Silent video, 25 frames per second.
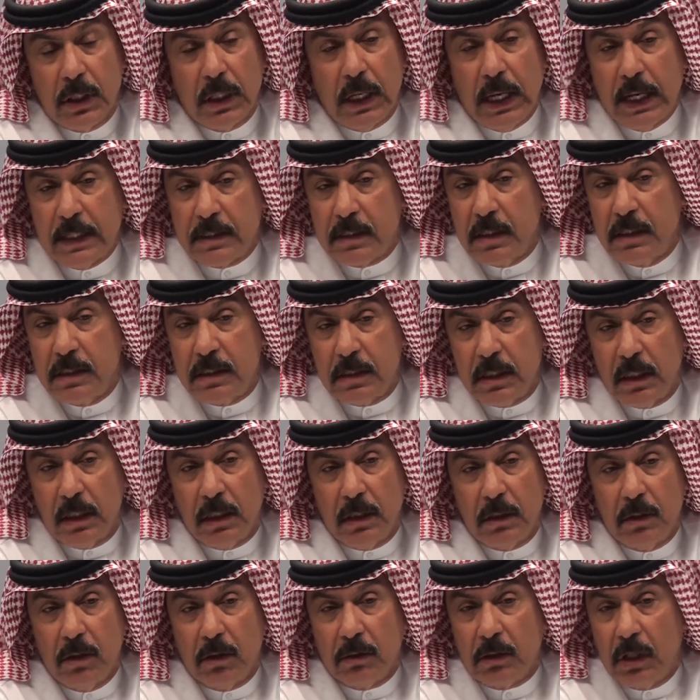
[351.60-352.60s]

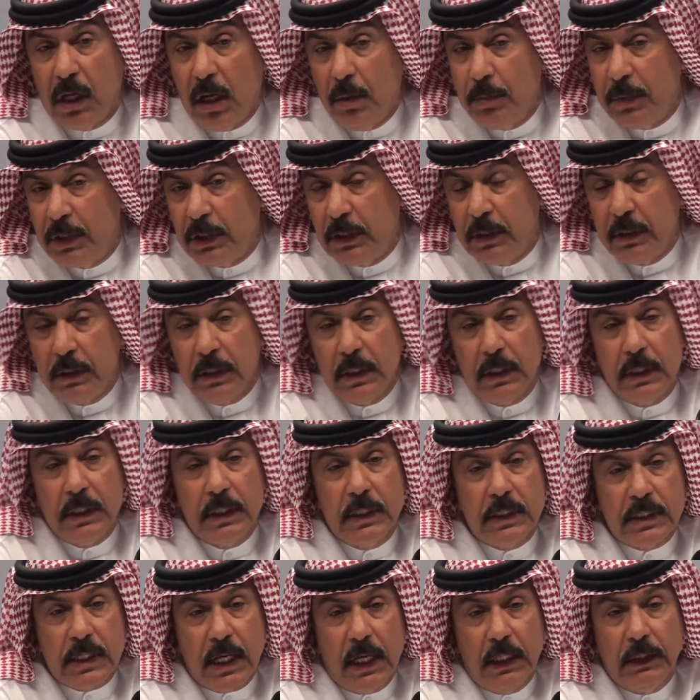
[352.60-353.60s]
Excellency Dr. Ahmed
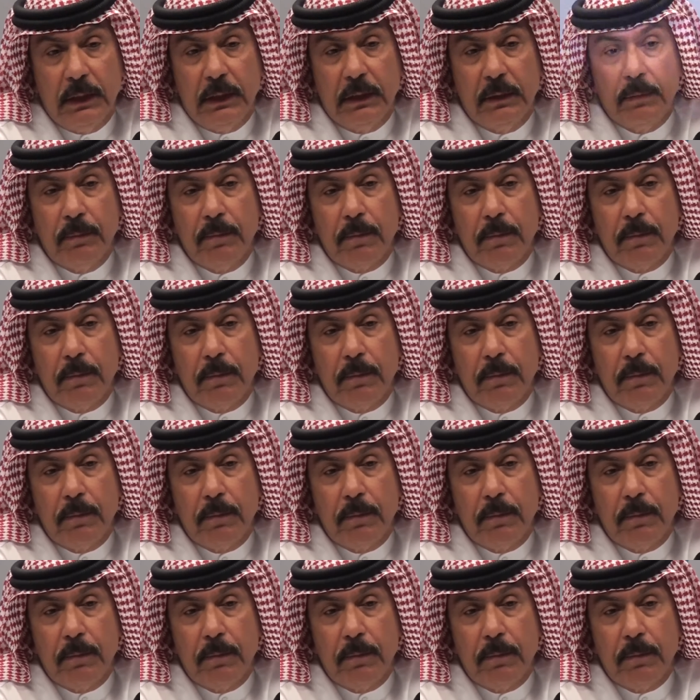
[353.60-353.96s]
Saeed,